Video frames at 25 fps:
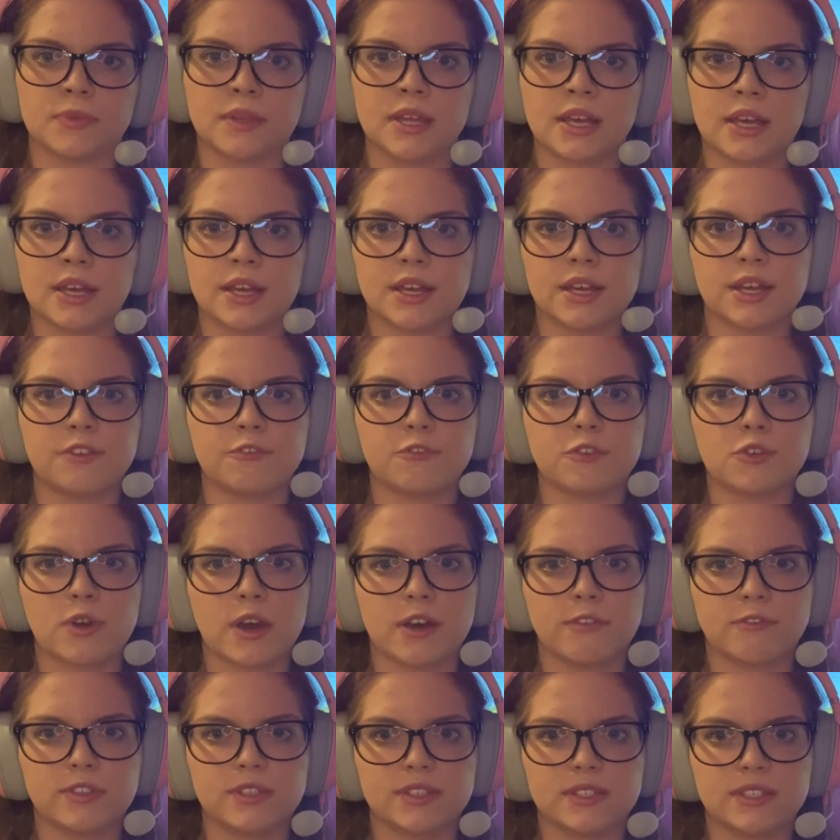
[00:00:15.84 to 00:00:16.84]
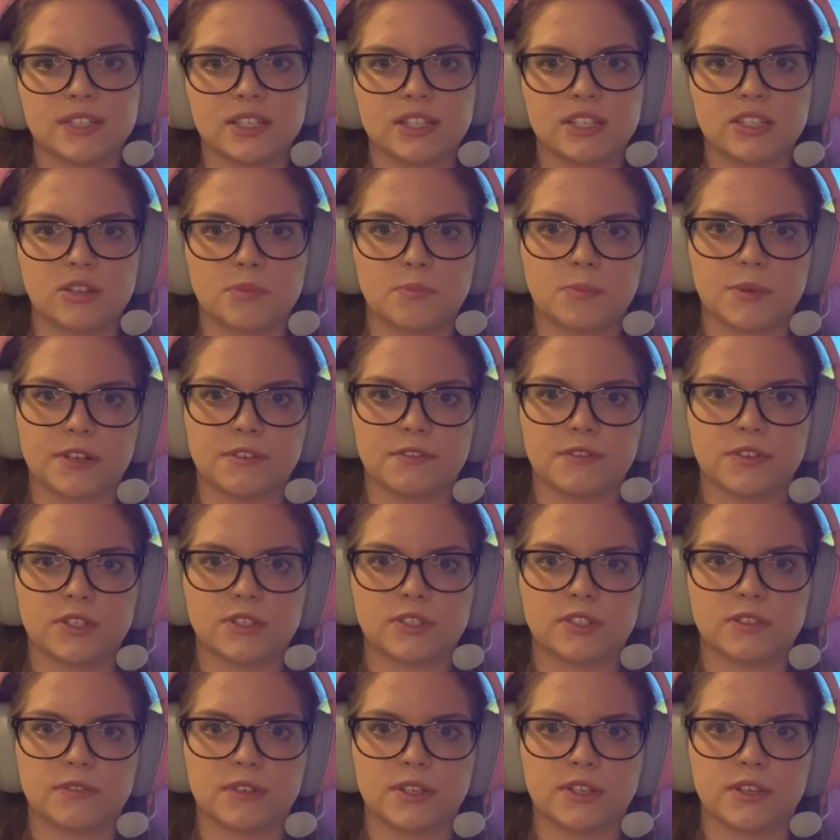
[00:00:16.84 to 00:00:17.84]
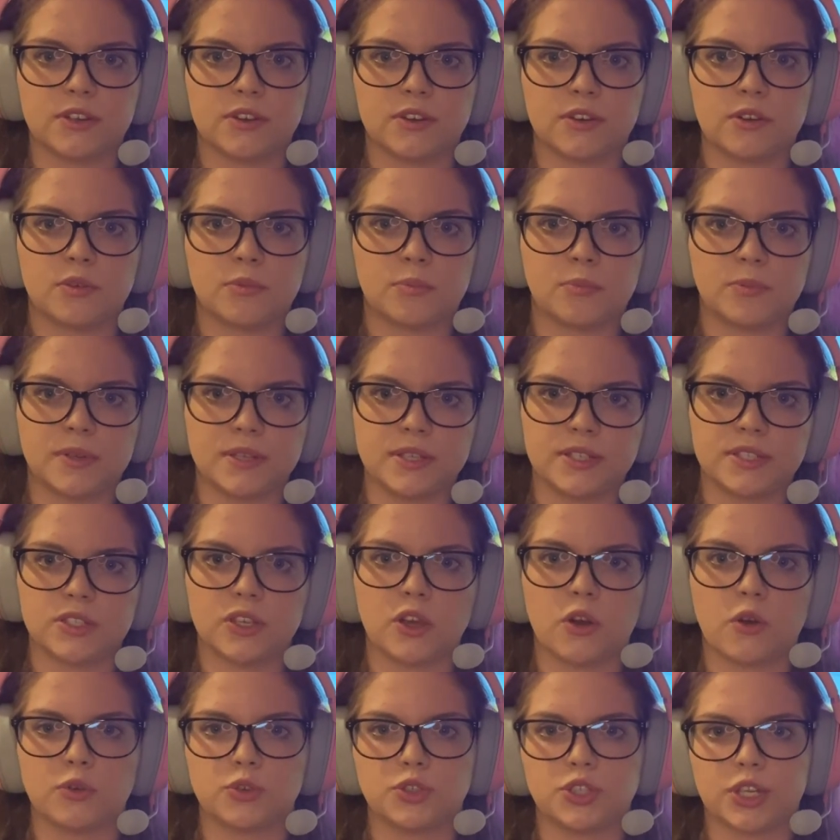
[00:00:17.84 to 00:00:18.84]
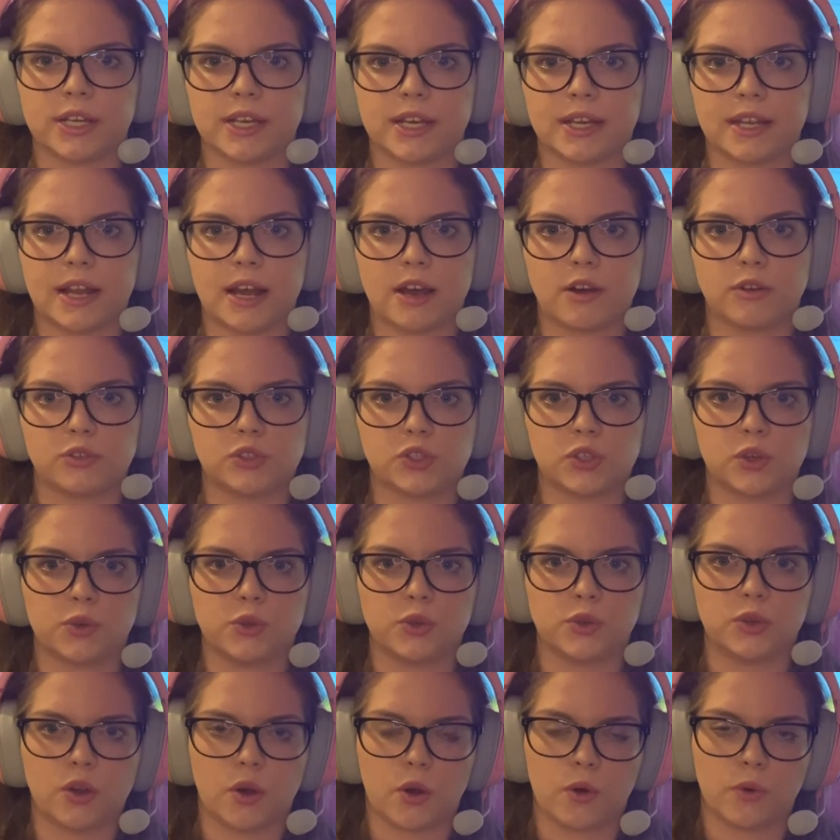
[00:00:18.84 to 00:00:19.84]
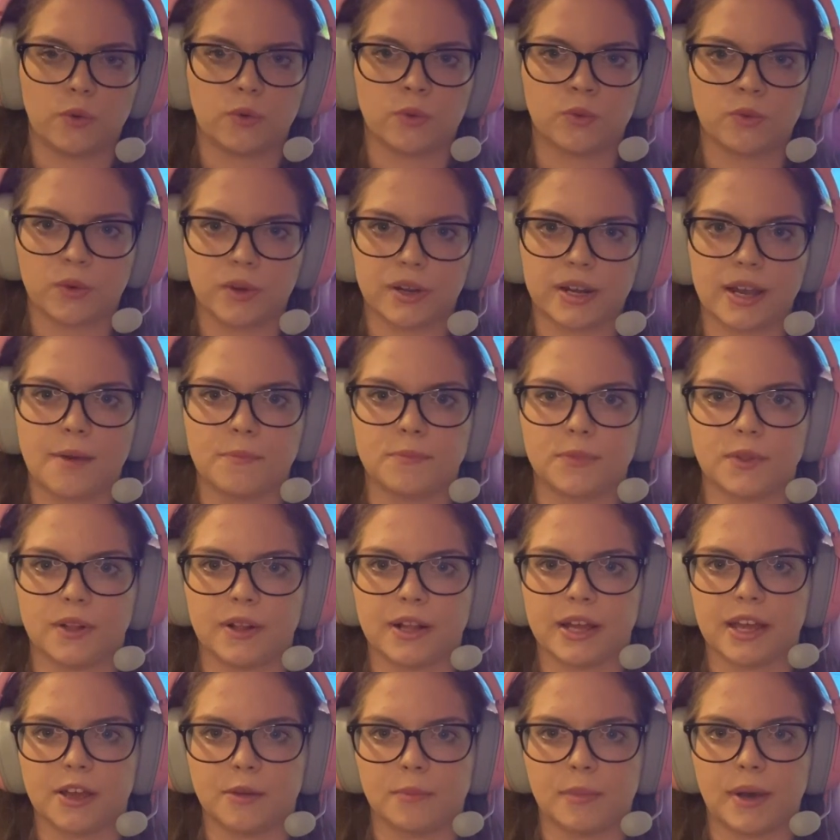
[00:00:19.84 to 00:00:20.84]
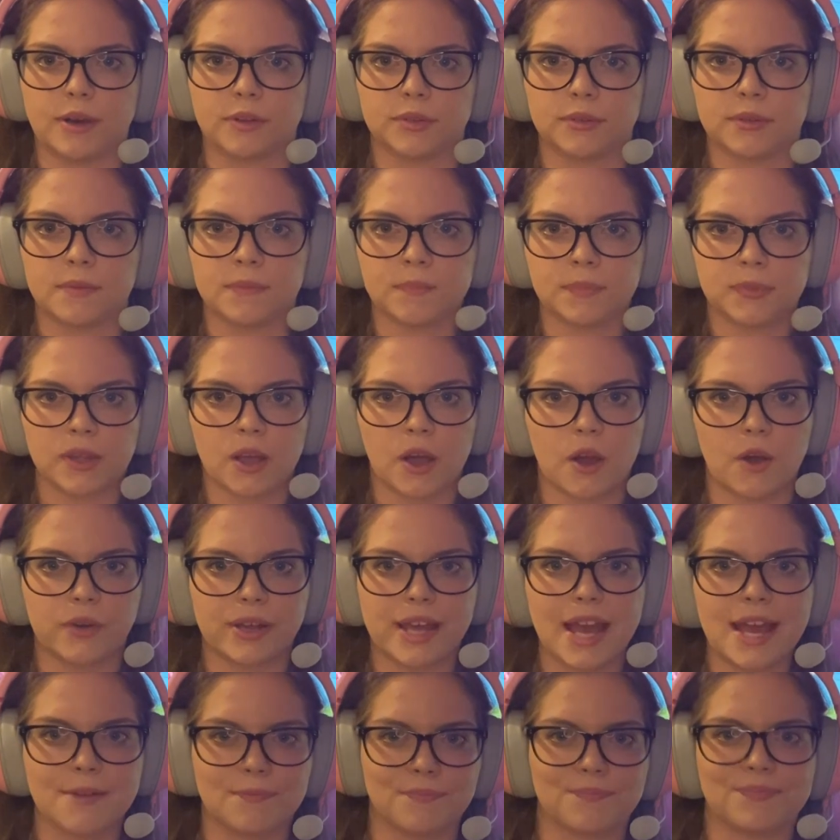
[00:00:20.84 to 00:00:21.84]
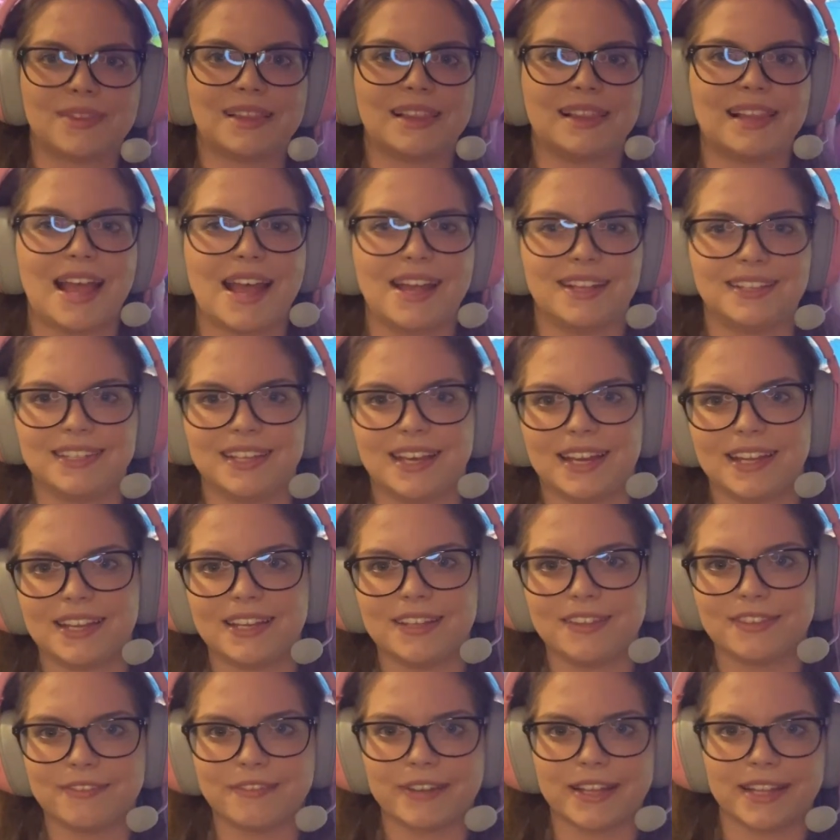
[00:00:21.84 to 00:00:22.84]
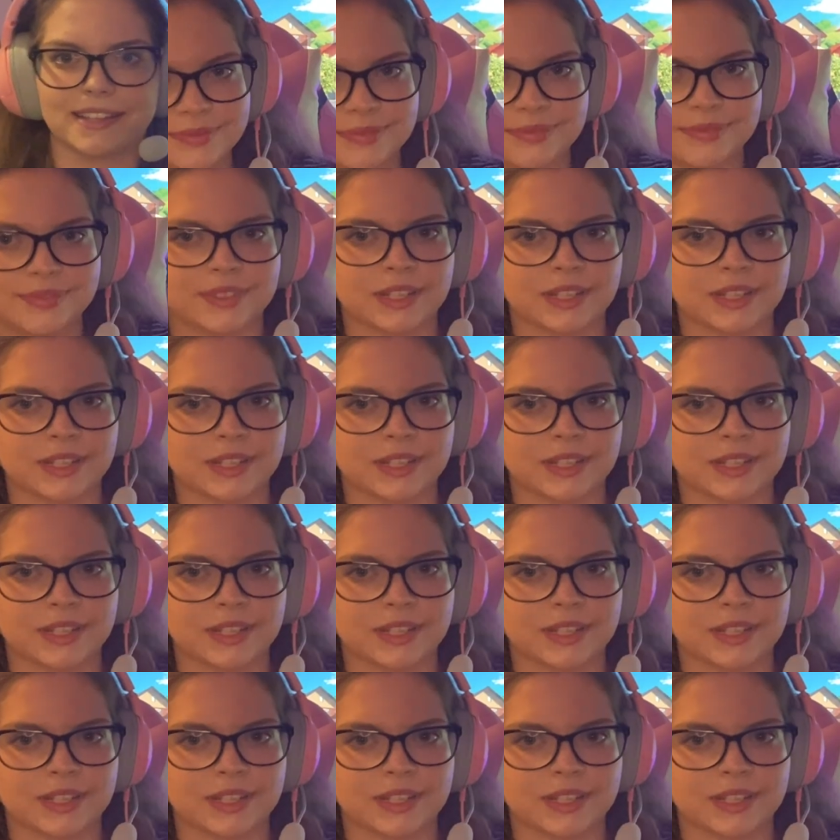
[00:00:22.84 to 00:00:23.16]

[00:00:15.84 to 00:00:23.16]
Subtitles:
If you haven't seen the previous video, please go check it out so you know what I'm talking about. Okay, let's get into it.